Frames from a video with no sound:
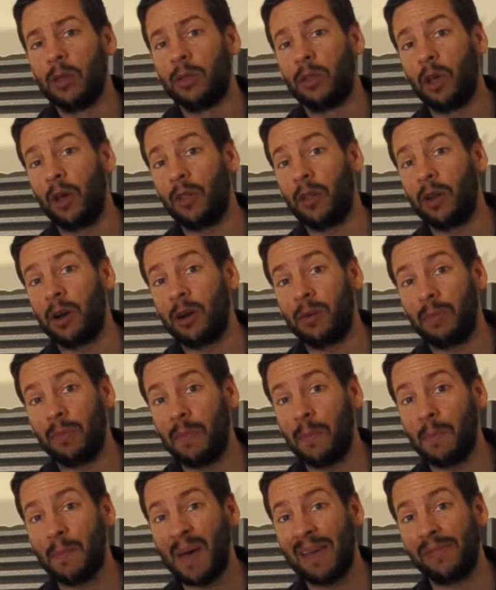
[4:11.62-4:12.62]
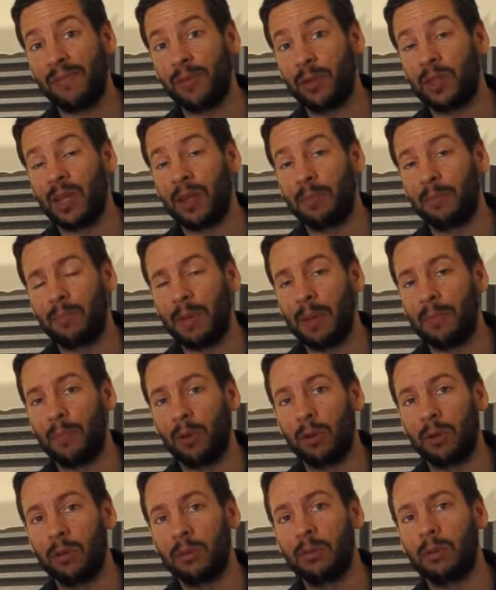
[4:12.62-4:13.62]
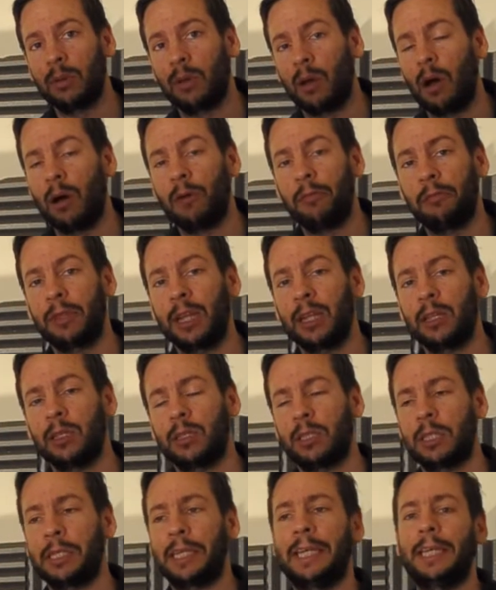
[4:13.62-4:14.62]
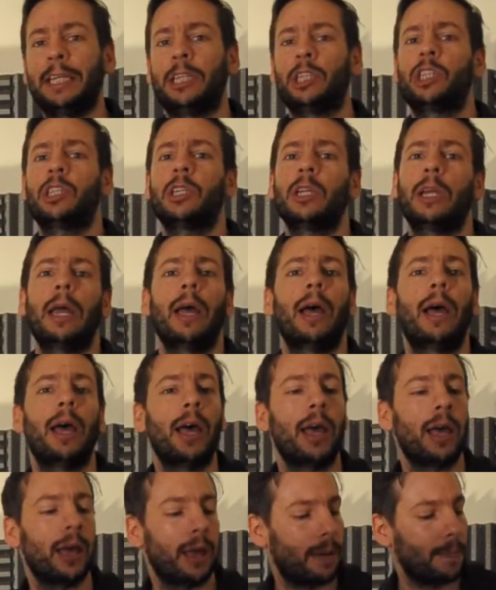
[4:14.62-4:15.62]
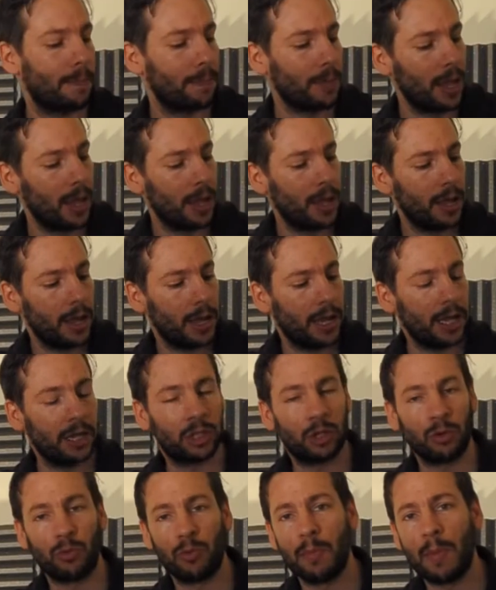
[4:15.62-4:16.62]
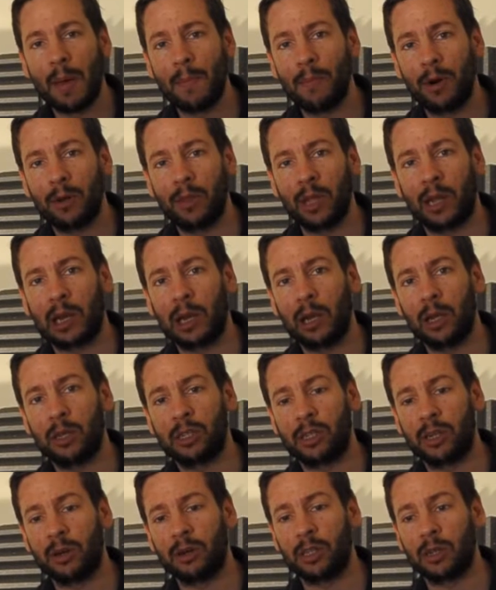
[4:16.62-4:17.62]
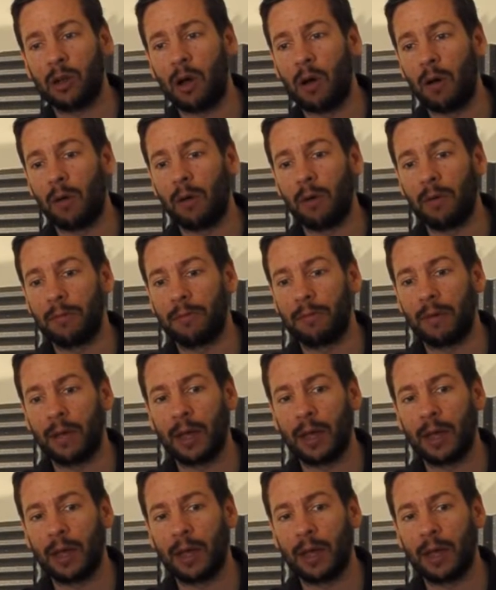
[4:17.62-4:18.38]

The other method that people often teach is to remember the clusters of